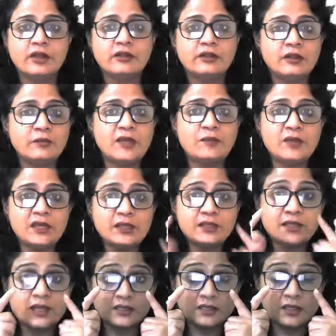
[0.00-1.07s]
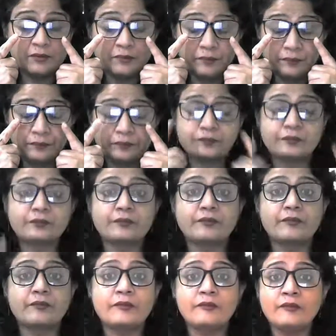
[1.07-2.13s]
There may be some
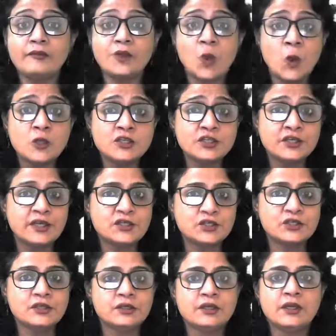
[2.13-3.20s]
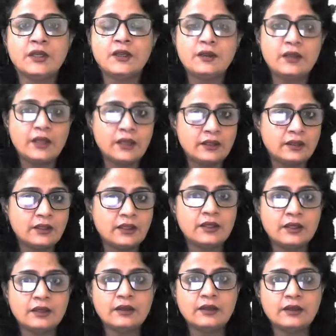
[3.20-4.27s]
alteration in
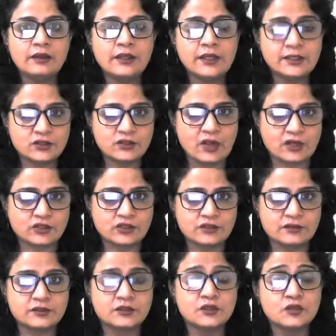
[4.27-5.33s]
the instructions.